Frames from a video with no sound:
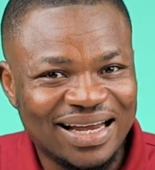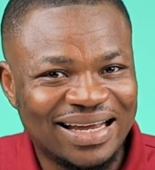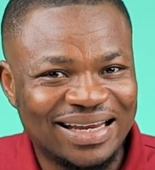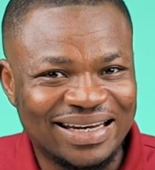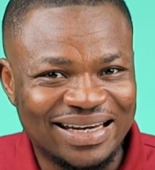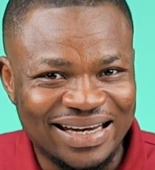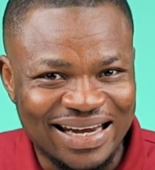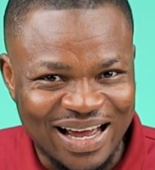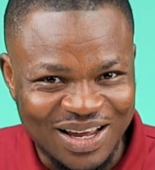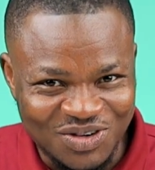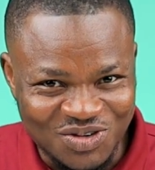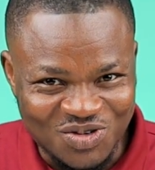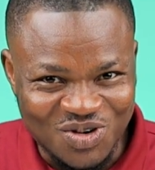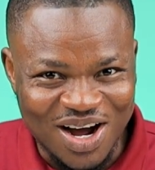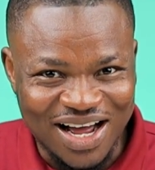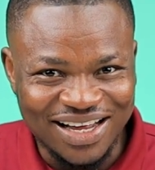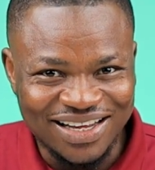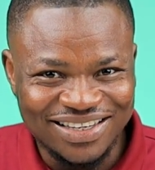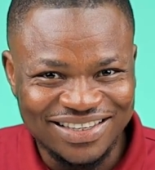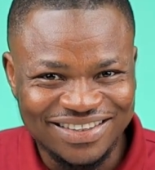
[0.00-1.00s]

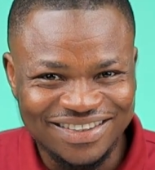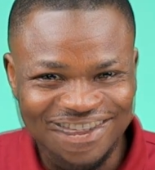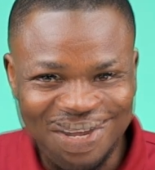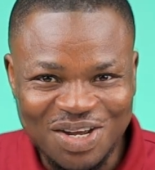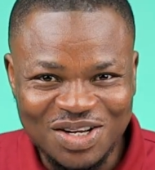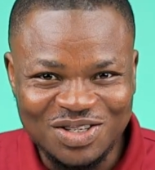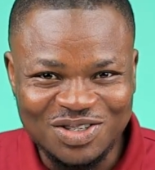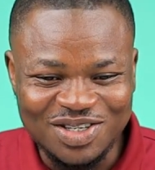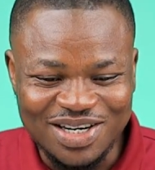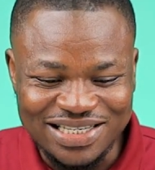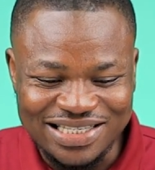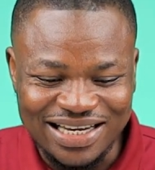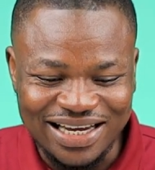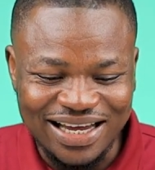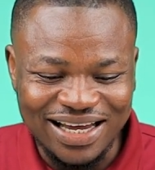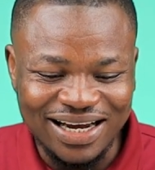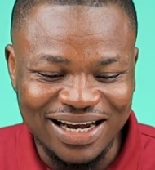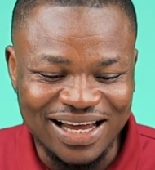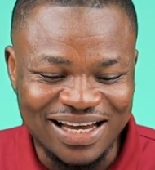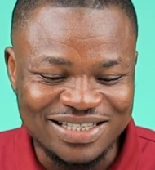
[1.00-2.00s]
To the
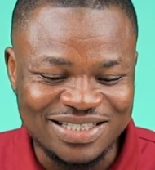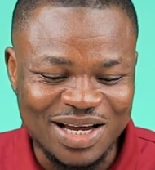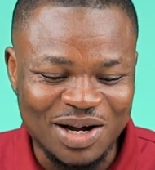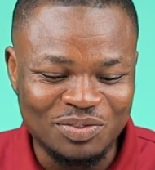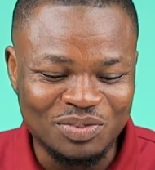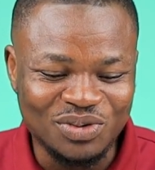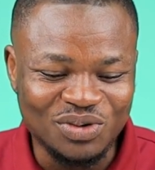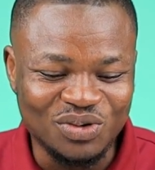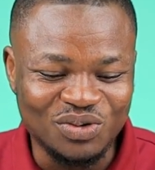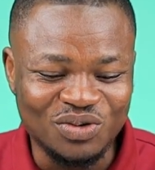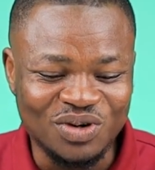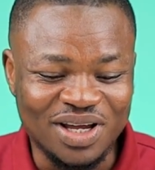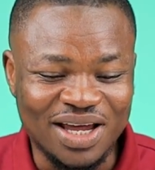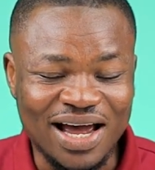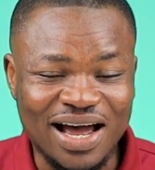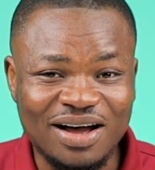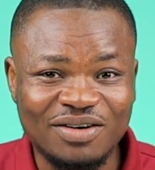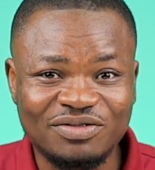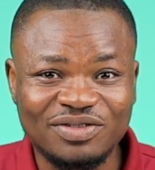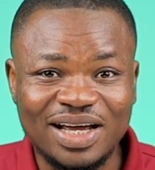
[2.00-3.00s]
second example, we
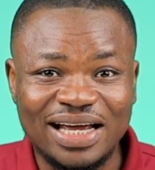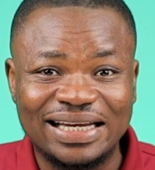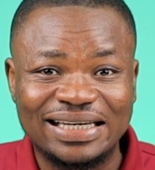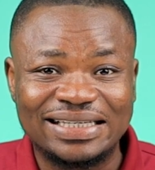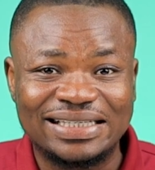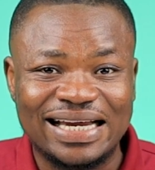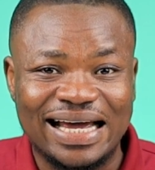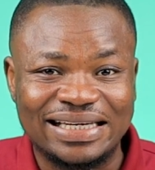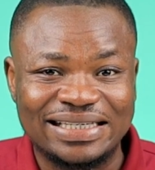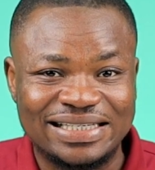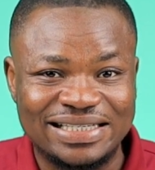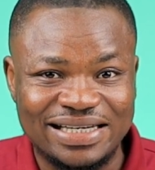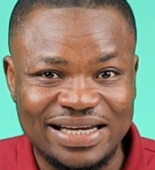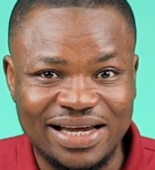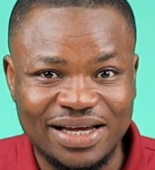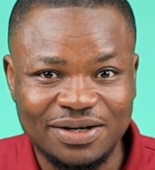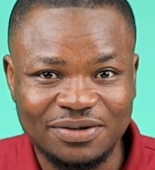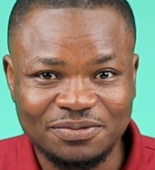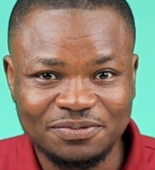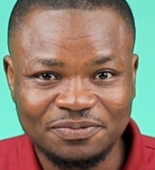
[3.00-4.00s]
have
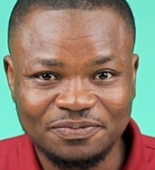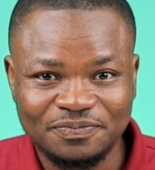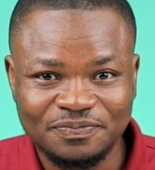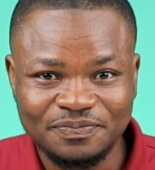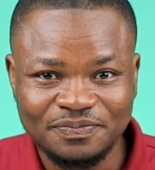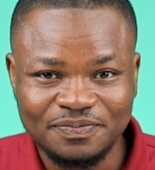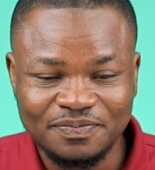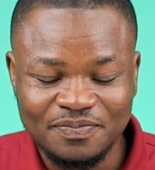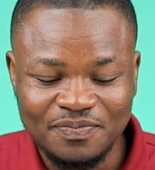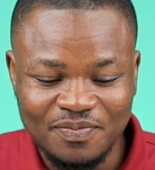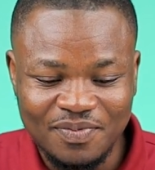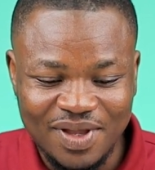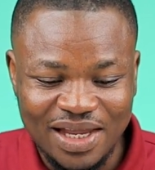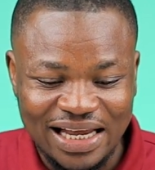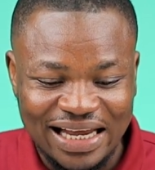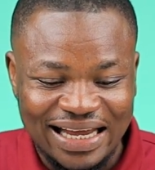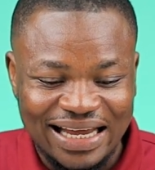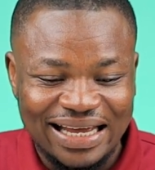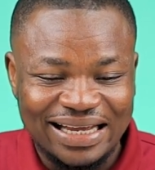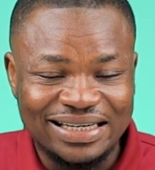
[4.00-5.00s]
dadie,
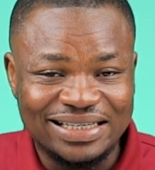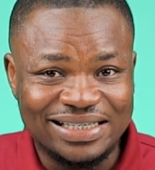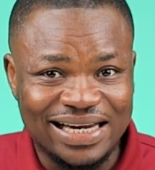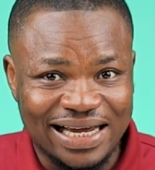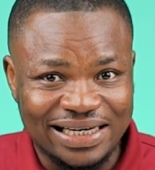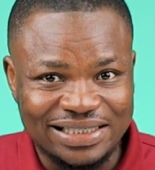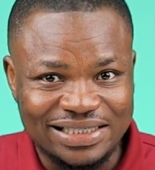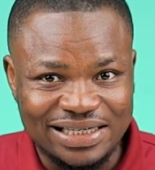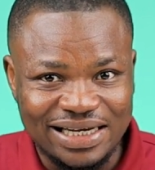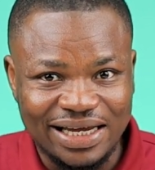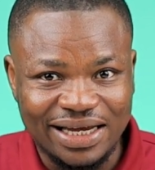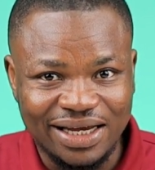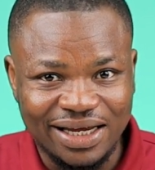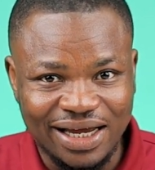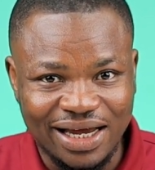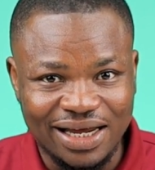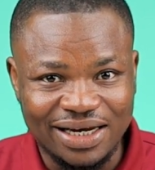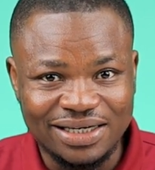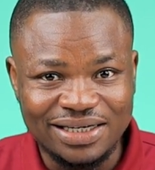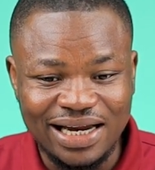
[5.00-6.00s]

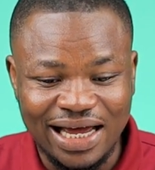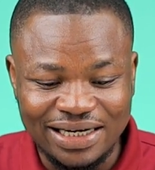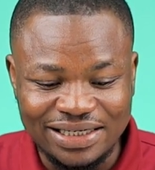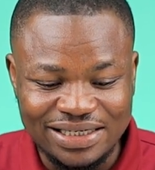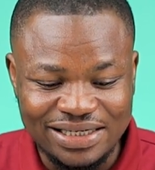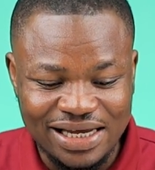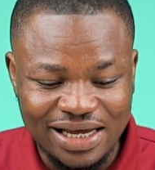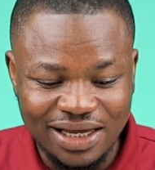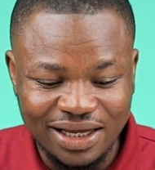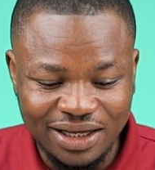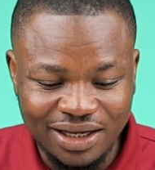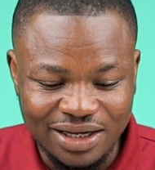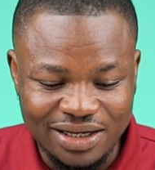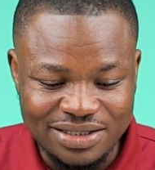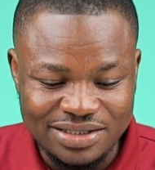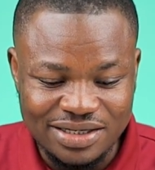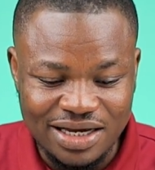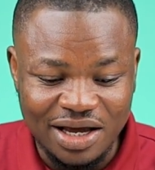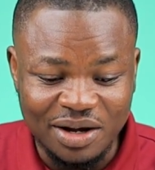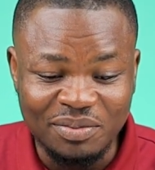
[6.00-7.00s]
and dadie
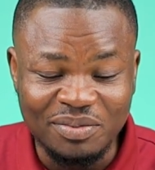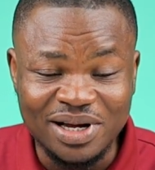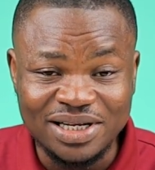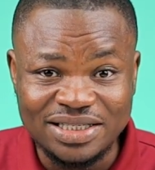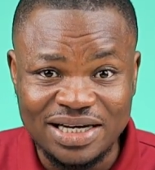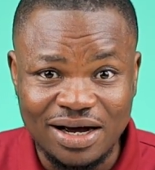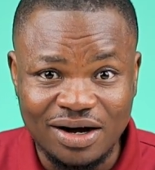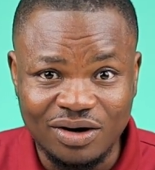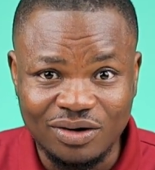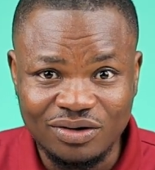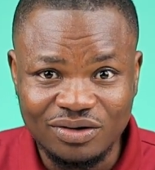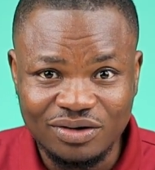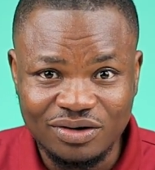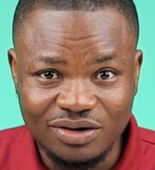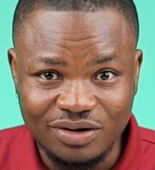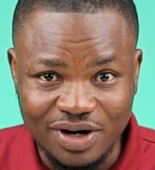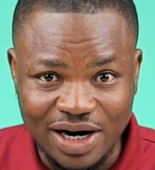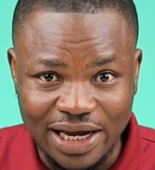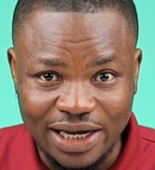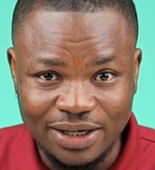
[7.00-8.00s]
is a metal,
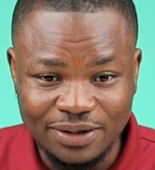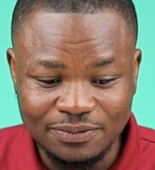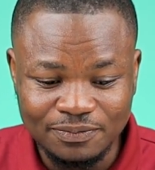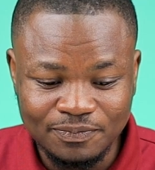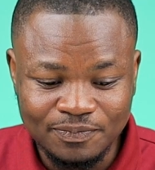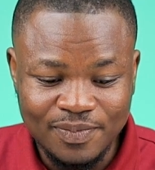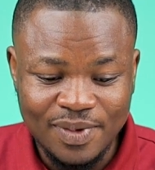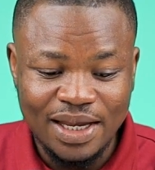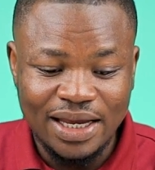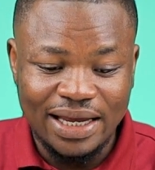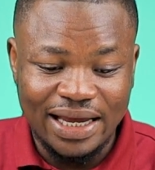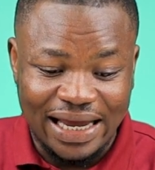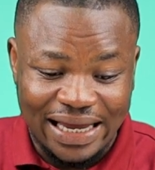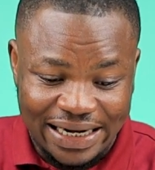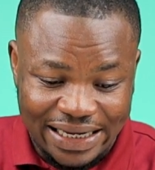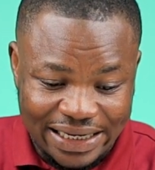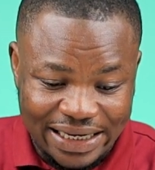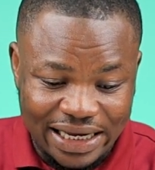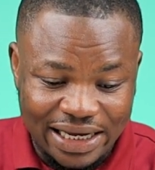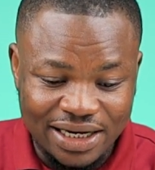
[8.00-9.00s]
all right?
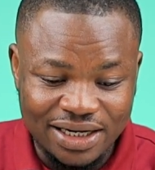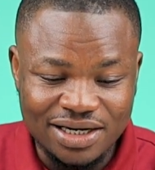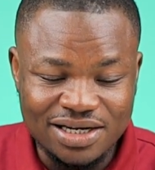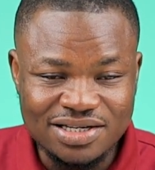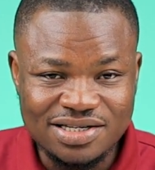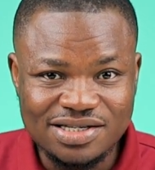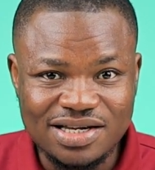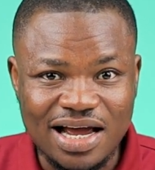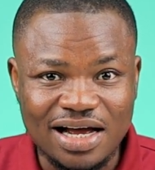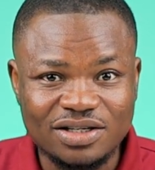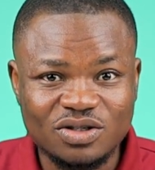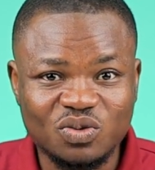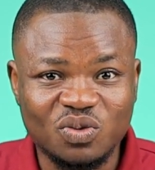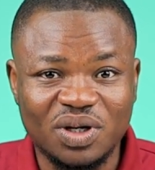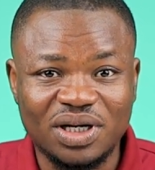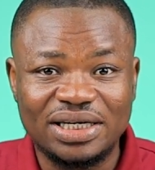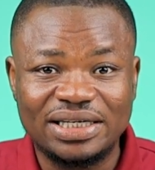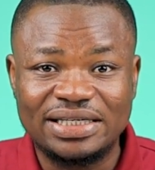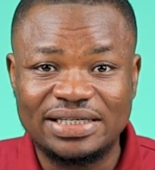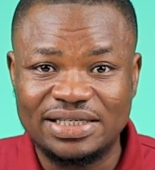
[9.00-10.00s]
And again, this starts
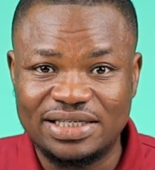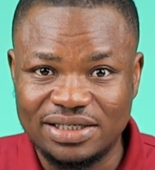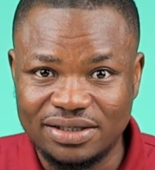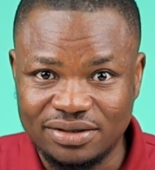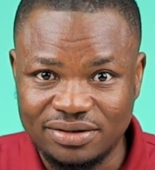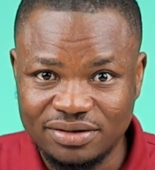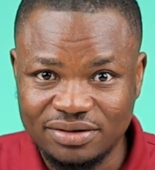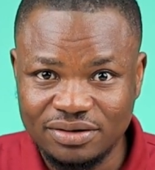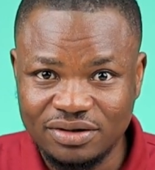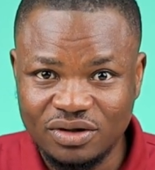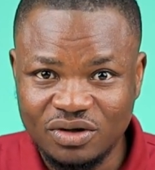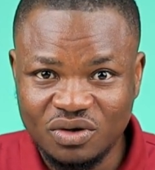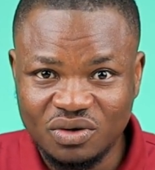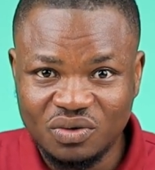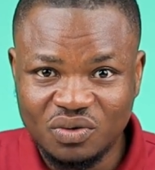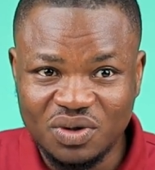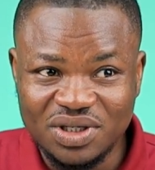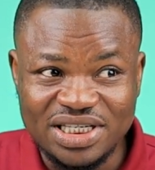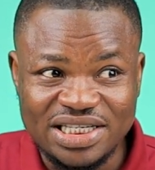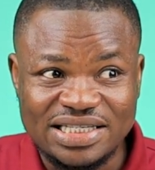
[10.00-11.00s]
with d,
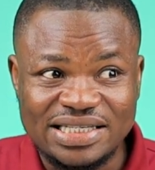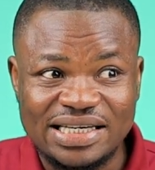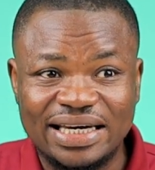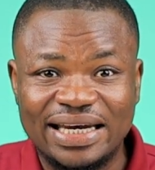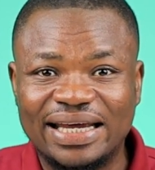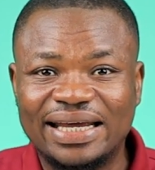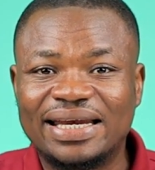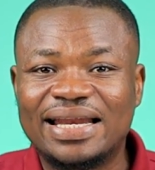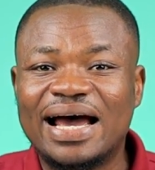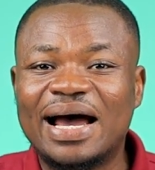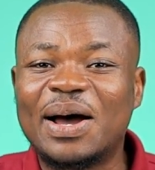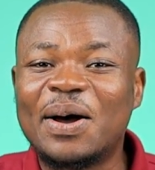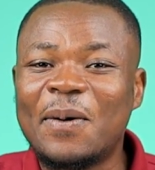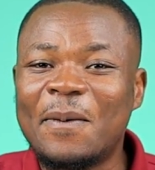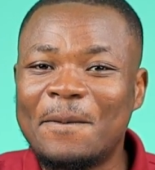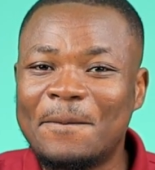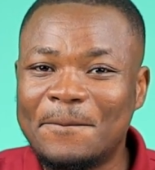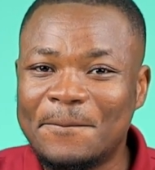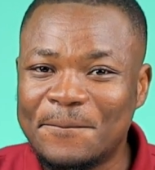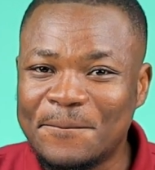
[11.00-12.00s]
which is neither
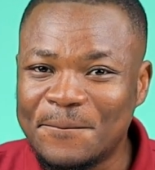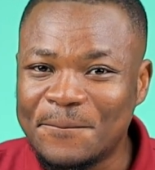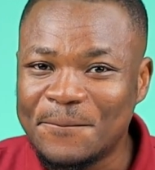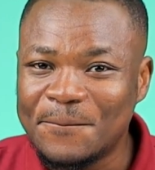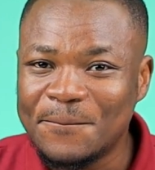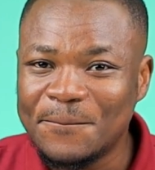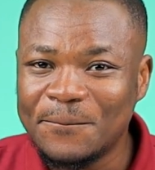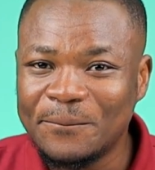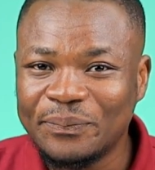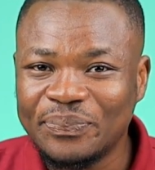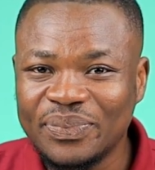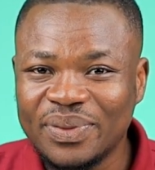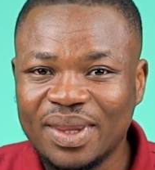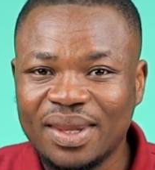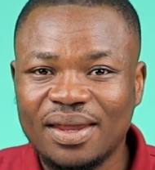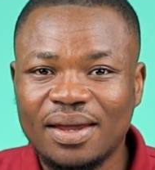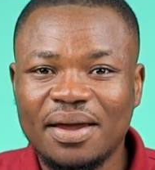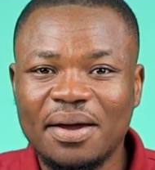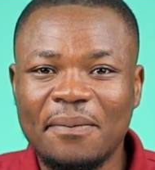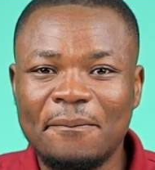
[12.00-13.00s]

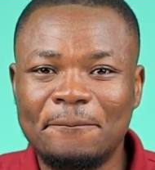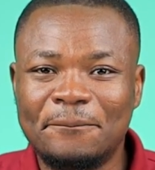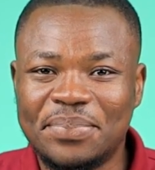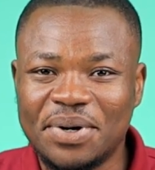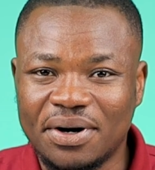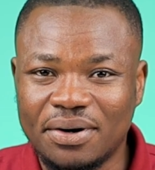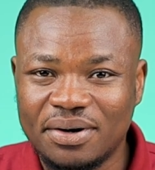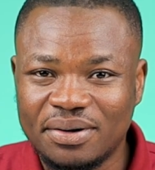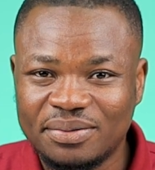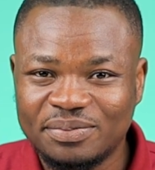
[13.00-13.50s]
b,